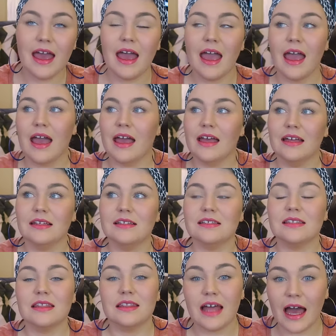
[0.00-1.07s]
and
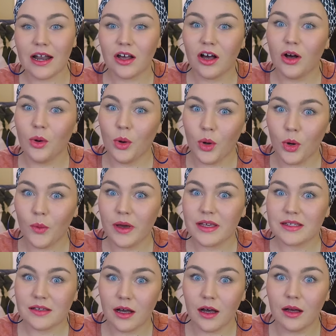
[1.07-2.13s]
that
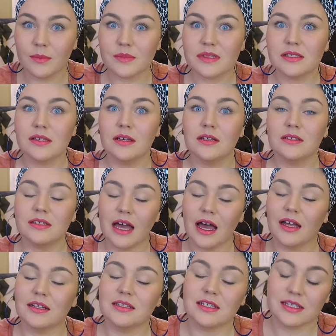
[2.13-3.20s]
always comes
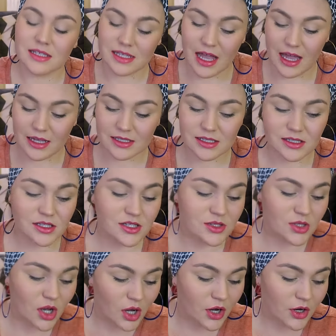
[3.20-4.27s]
down to snacks.
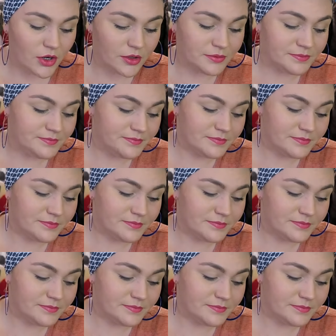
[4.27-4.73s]
So,